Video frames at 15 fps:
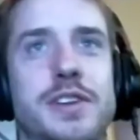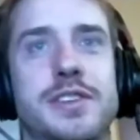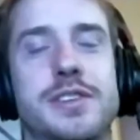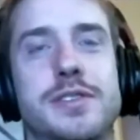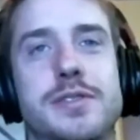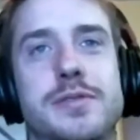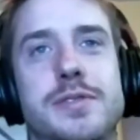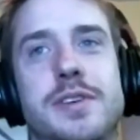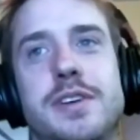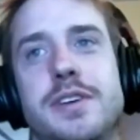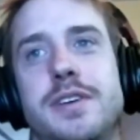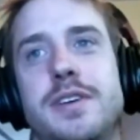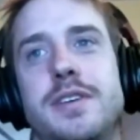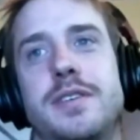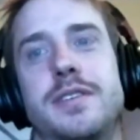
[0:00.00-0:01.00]
to
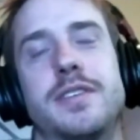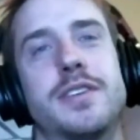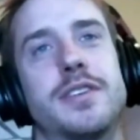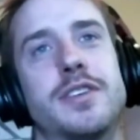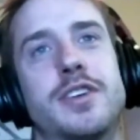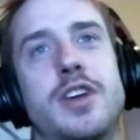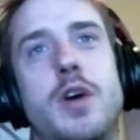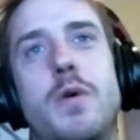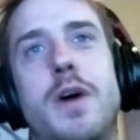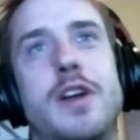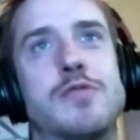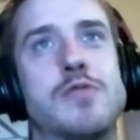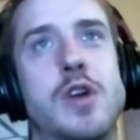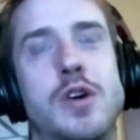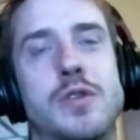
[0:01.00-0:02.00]
go on
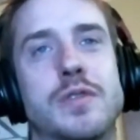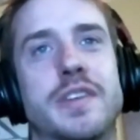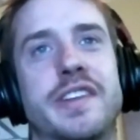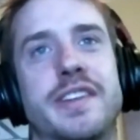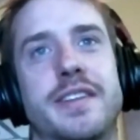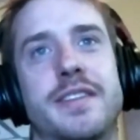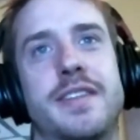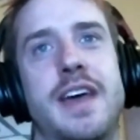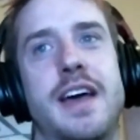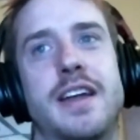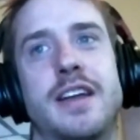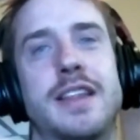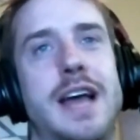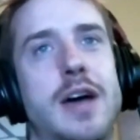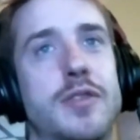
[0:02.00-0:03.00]
roads that
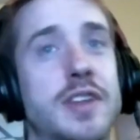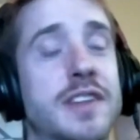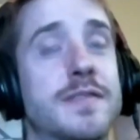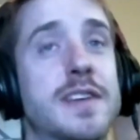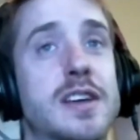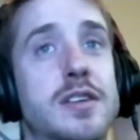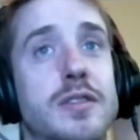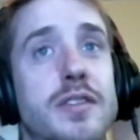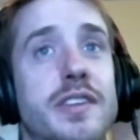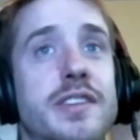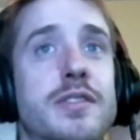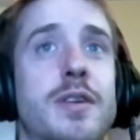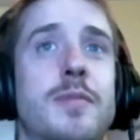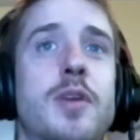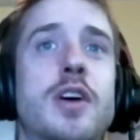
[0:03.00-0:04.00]
allow these vehicles, or
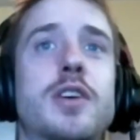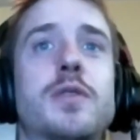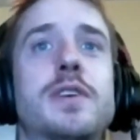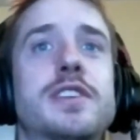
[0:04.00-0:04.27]
I'm not going